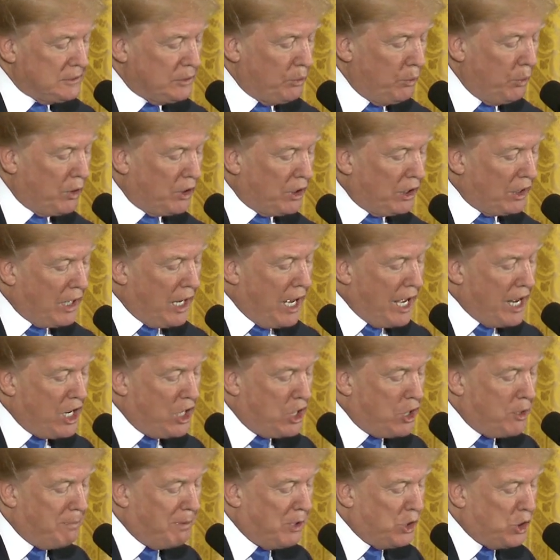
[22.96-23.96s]
We're
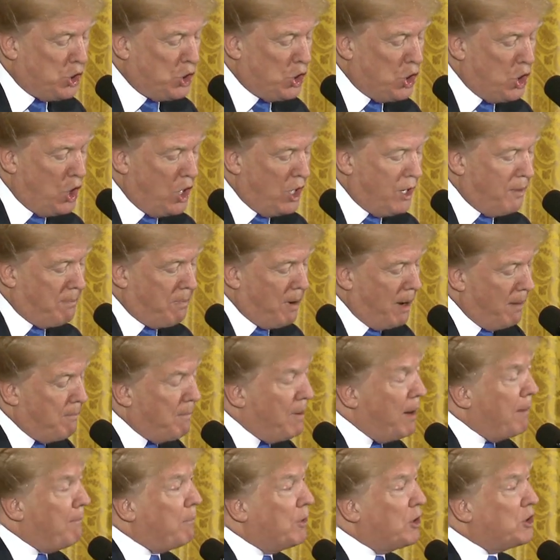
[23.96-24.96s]
delighted to be joined by
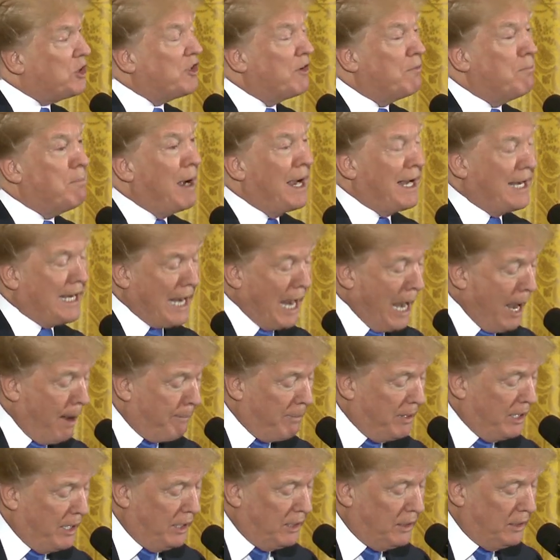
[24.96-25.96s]
members of my
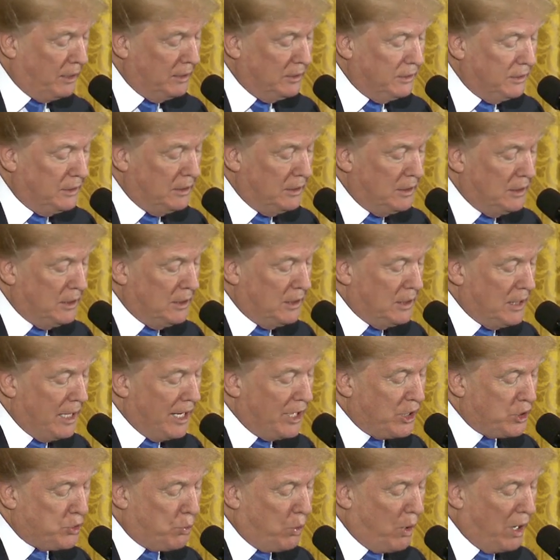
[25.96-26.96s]
cabinet,
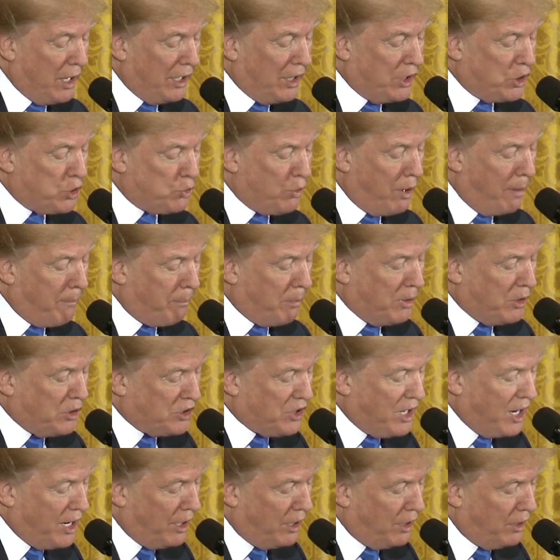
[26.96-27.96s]
as well as
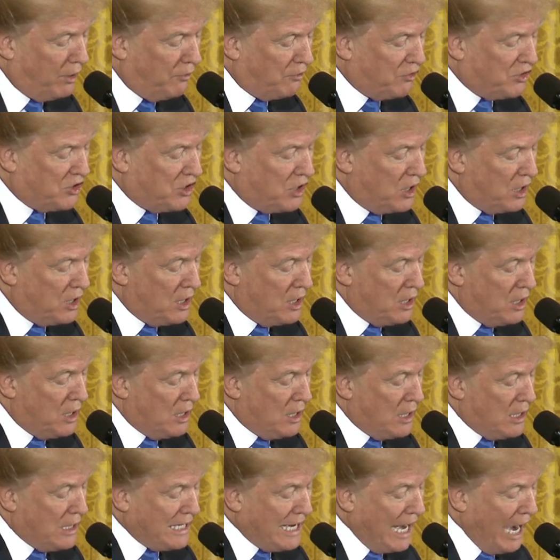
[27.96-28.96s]
representatives
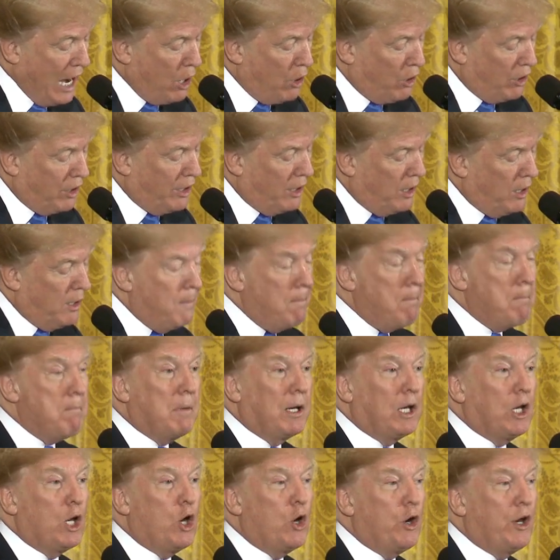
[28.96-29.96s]
Carolyn
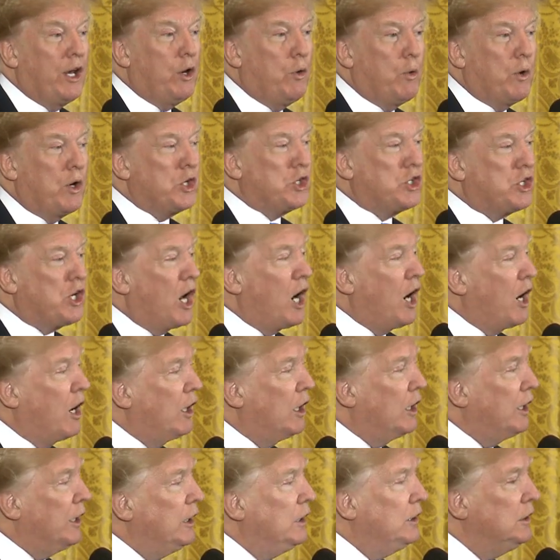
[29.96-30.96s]
Maloney. Where's
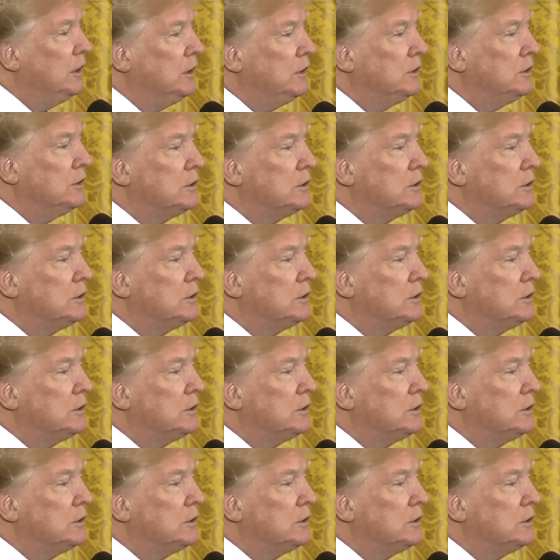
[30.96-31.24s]
Carolyn?